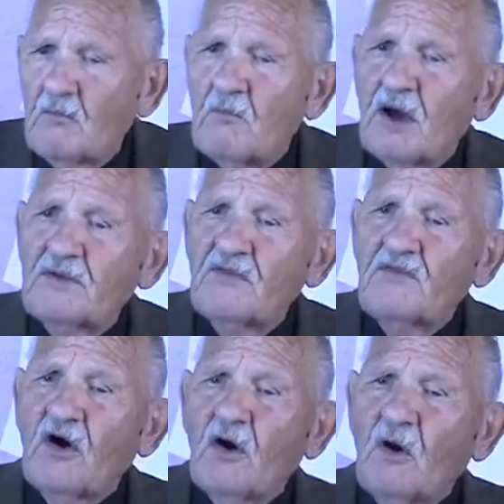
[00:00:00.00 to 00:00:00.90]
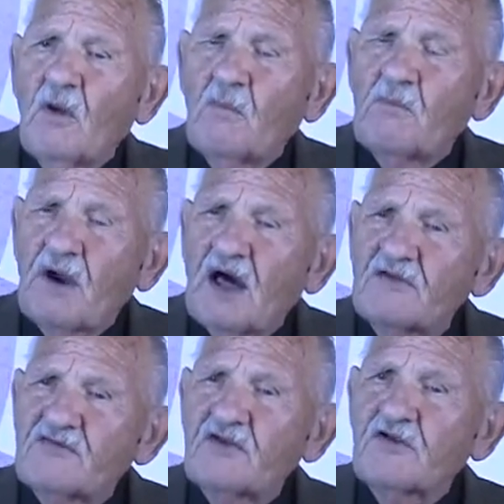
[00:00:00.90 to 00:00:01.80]
but the whole
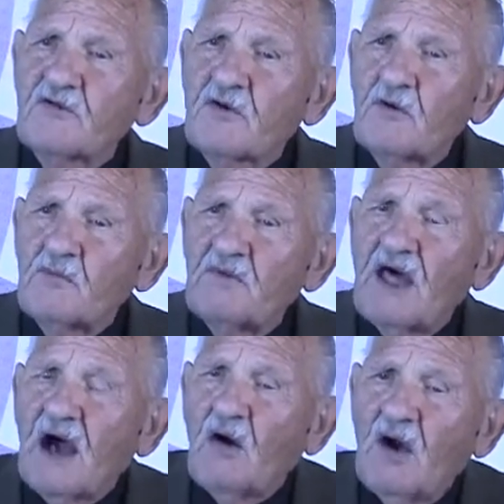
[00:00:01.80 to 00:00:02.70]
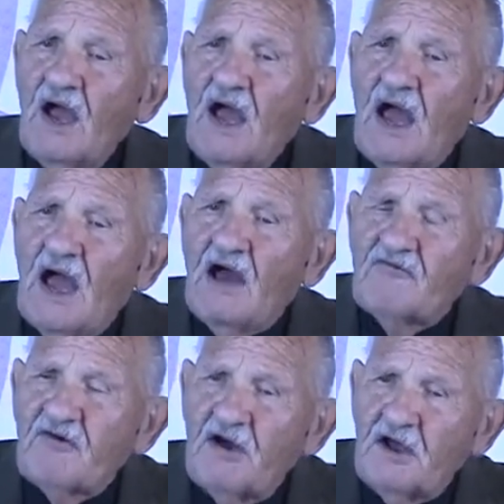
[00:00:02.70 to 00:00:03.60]
Protestant group now
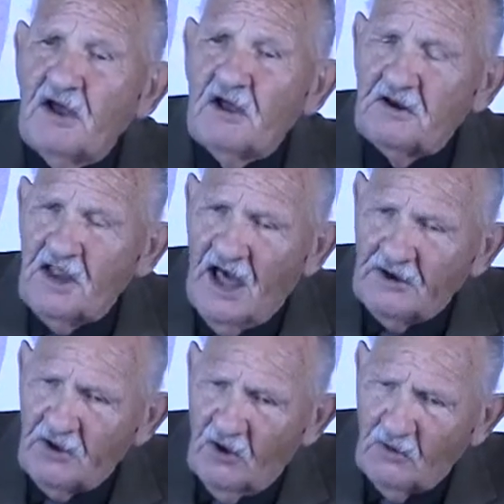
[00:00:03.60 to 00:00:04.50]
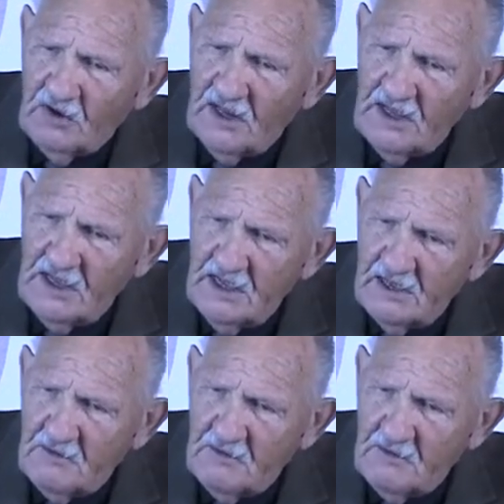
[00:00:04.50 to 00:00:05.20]
have not only